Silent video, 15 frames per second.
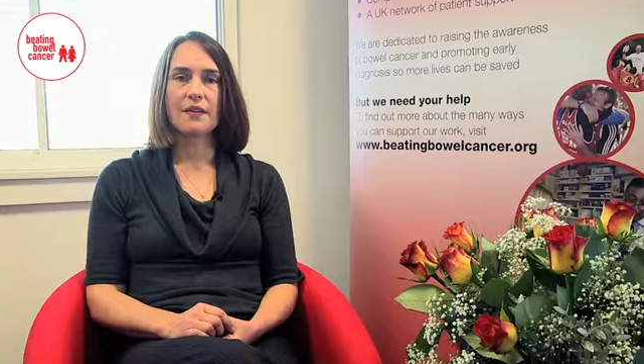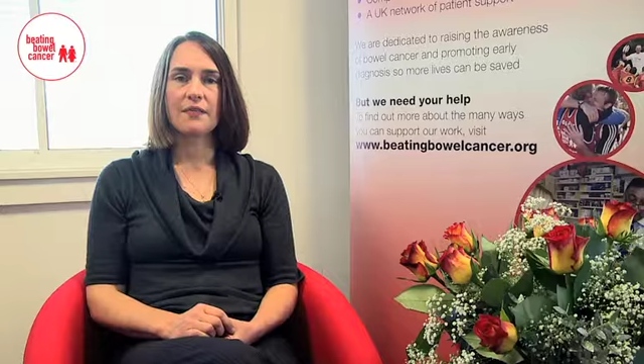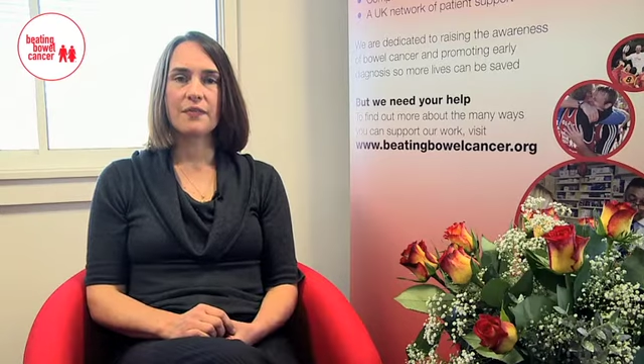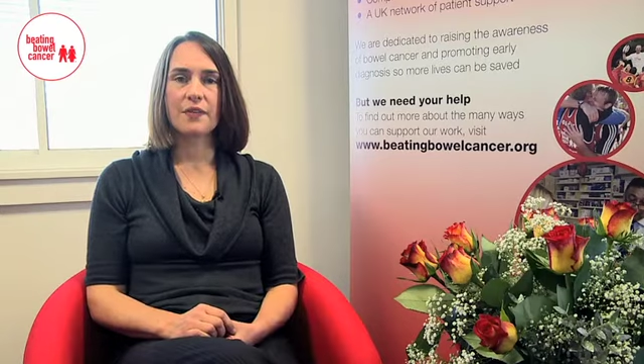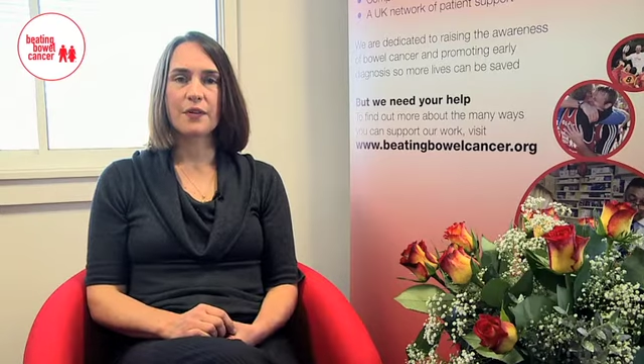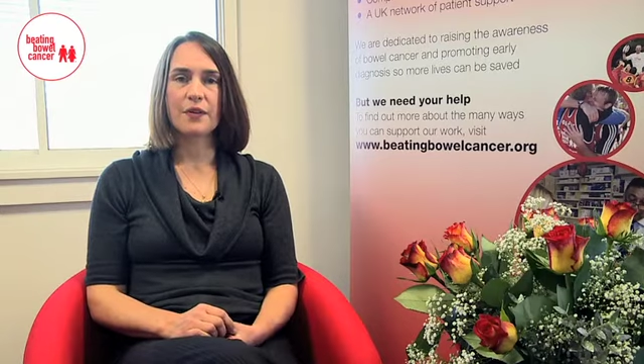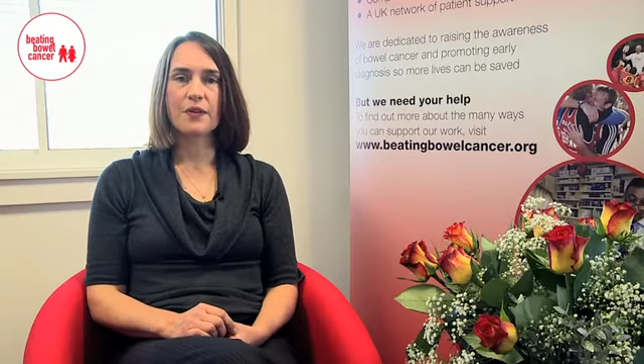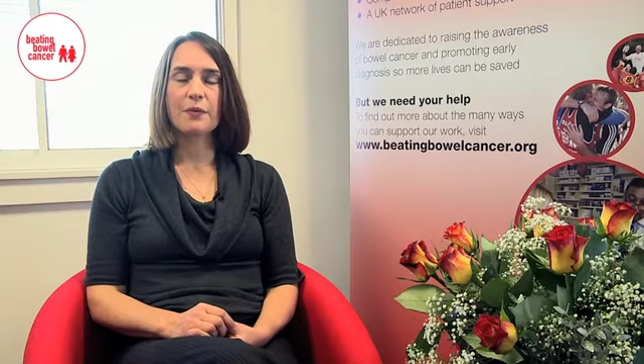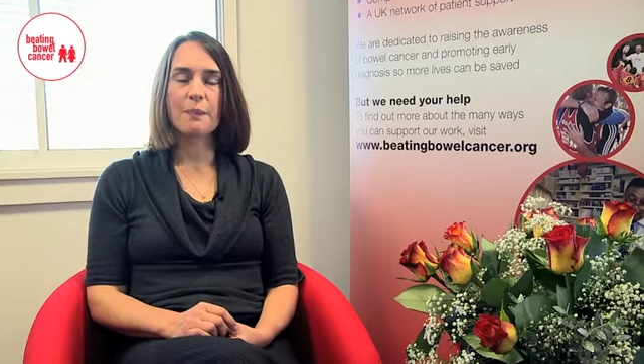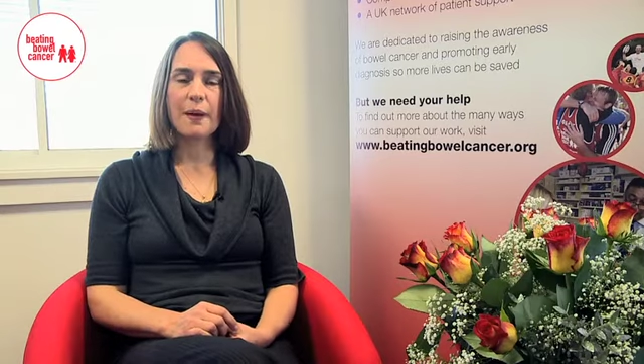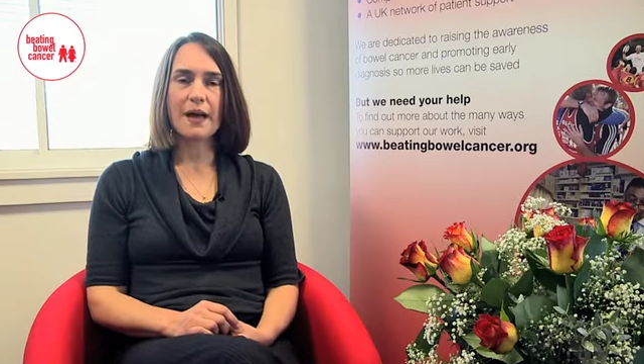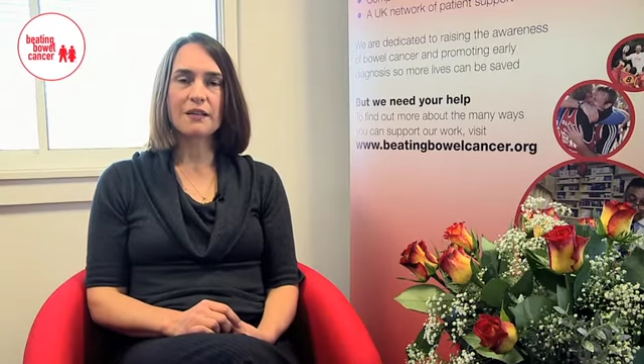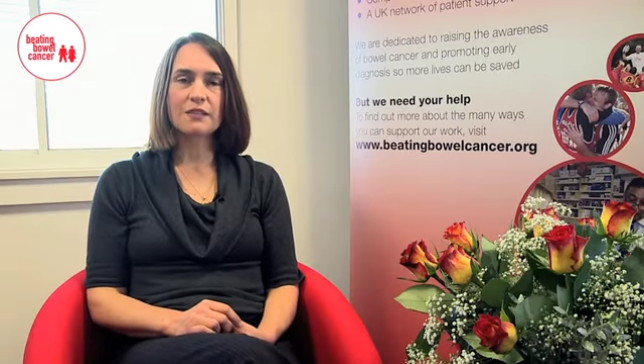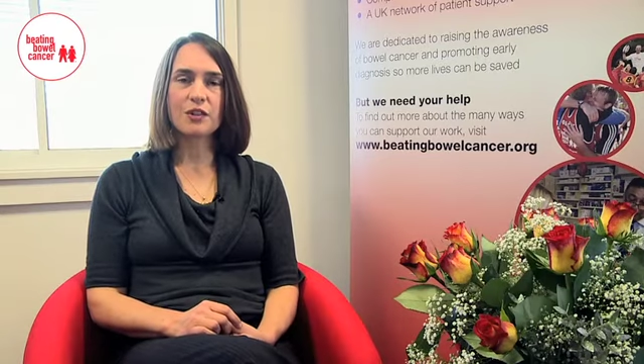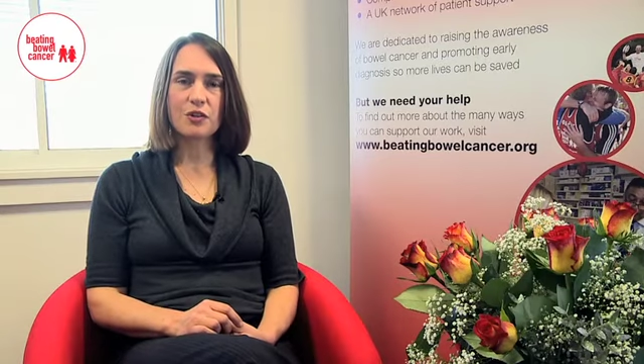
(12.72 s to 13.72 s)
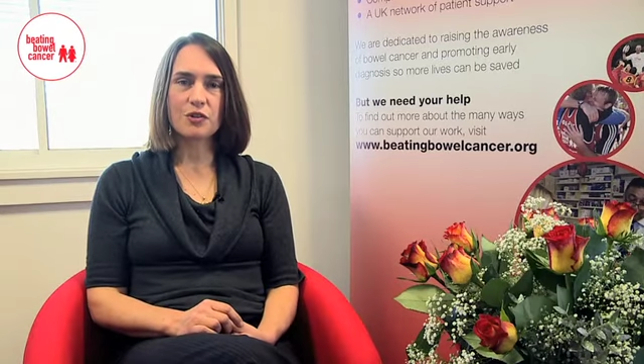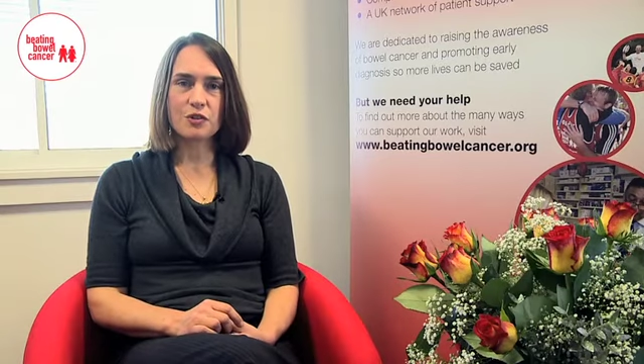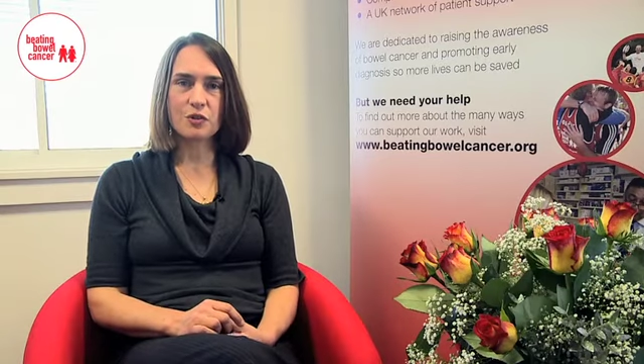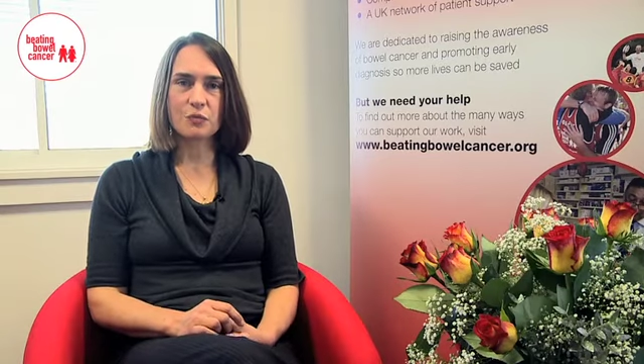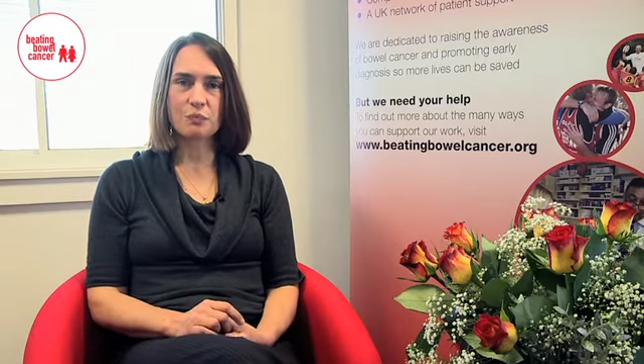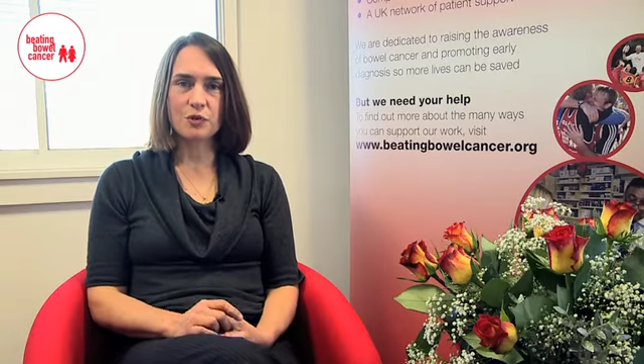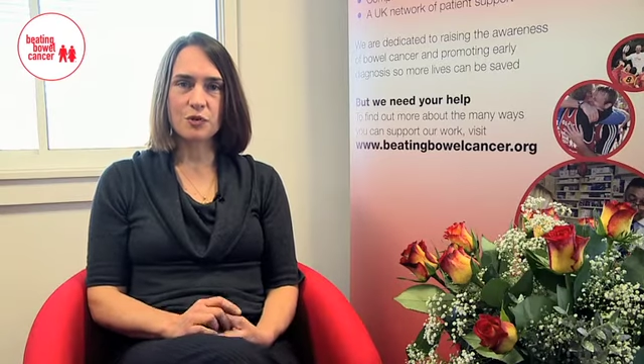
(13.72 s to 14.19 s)
The bowel
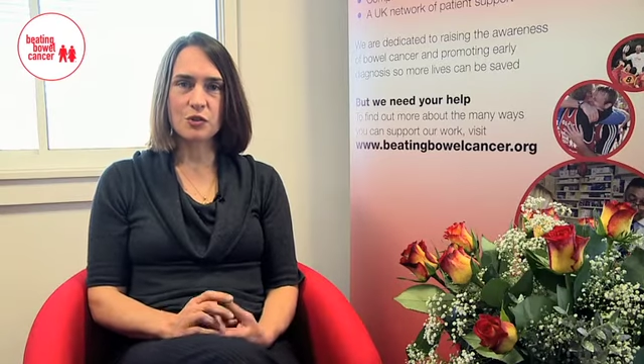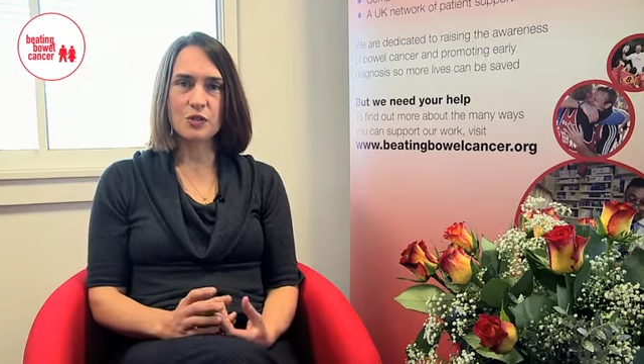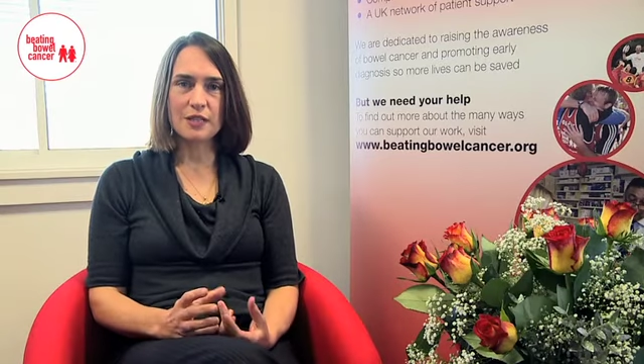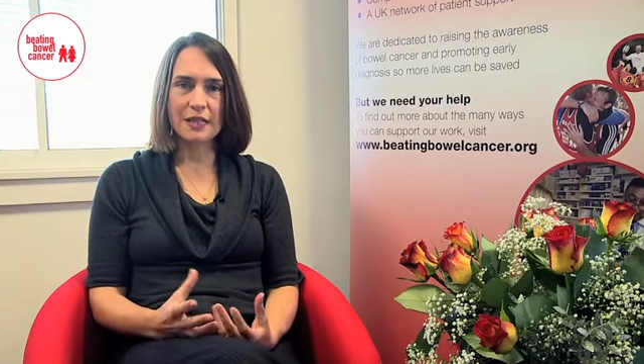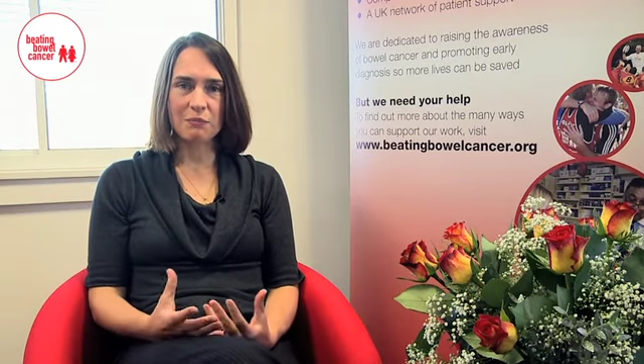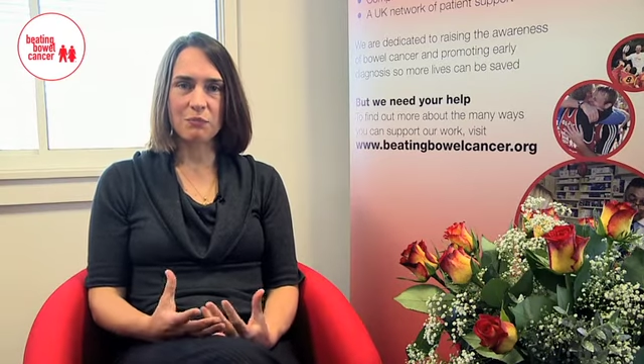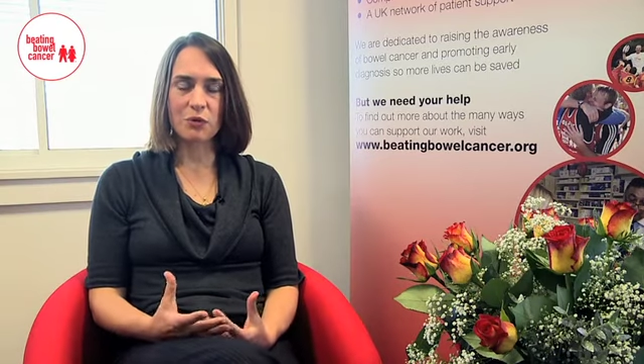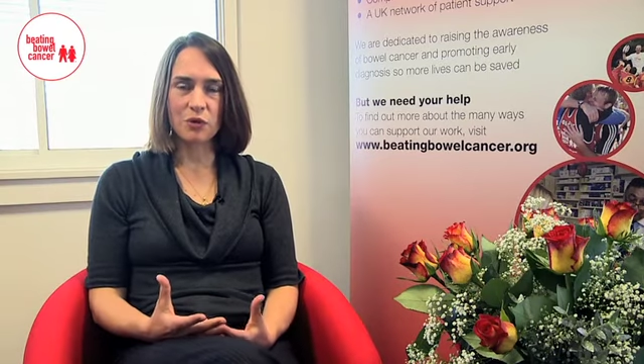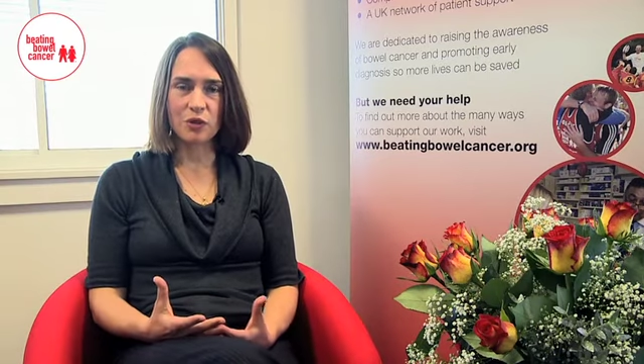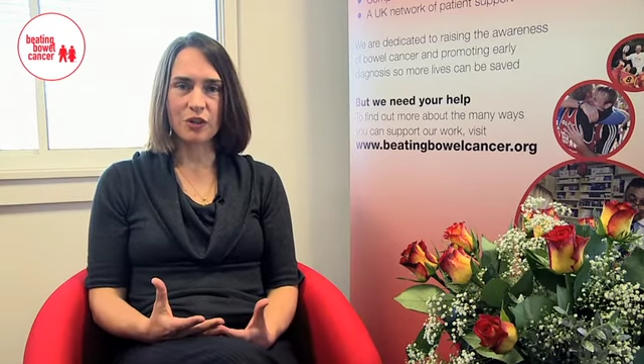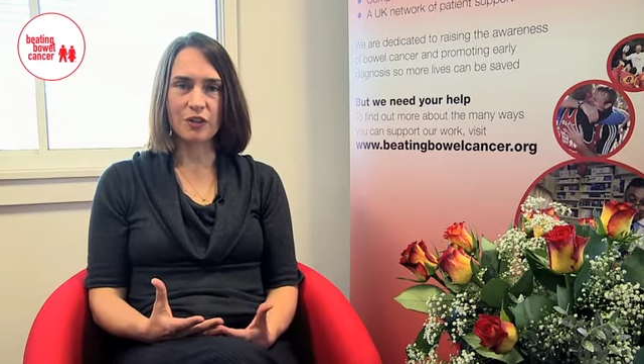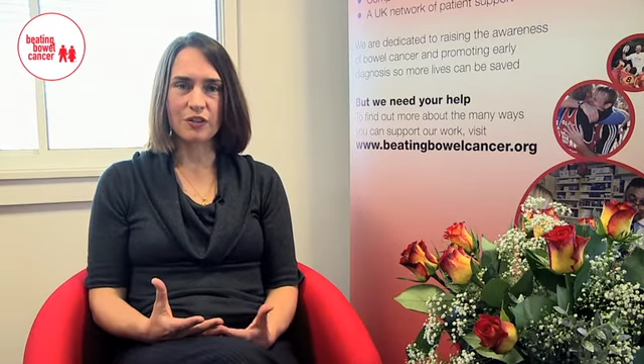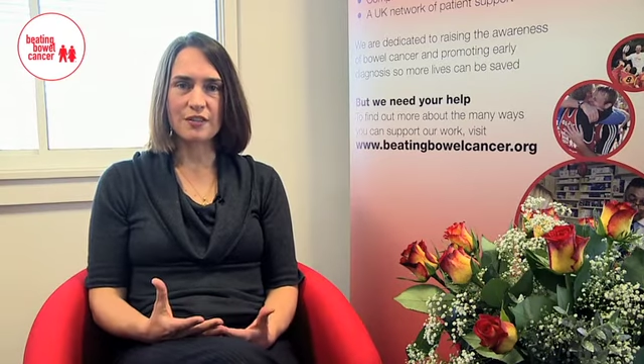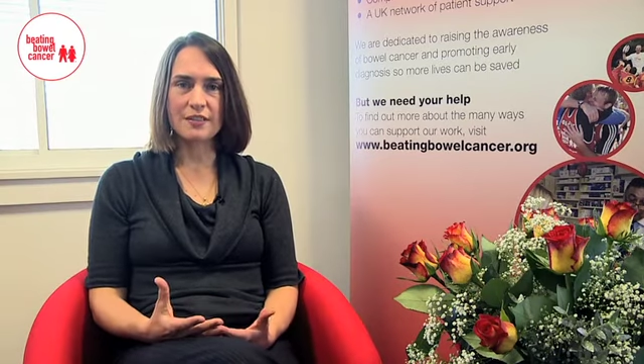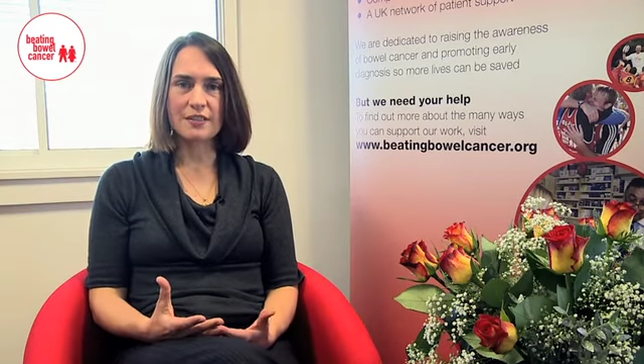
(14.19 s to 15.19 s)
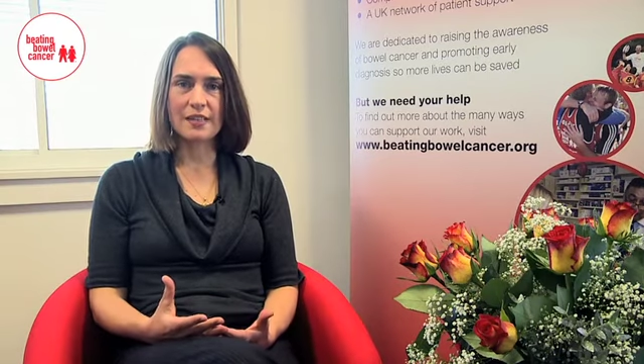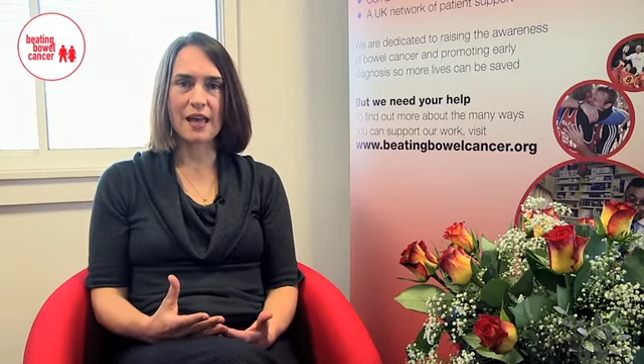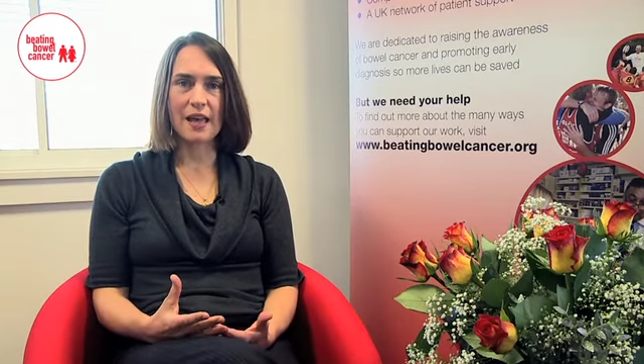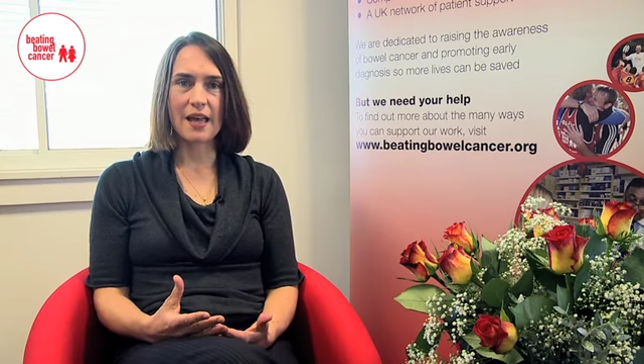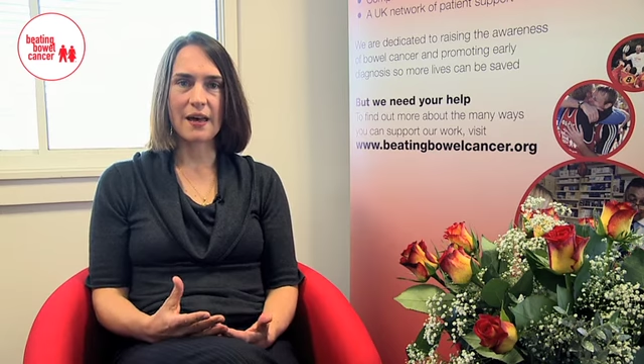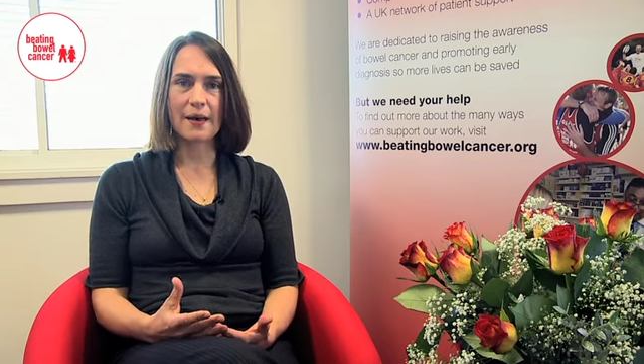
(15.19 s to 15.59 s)
goes on producing mucus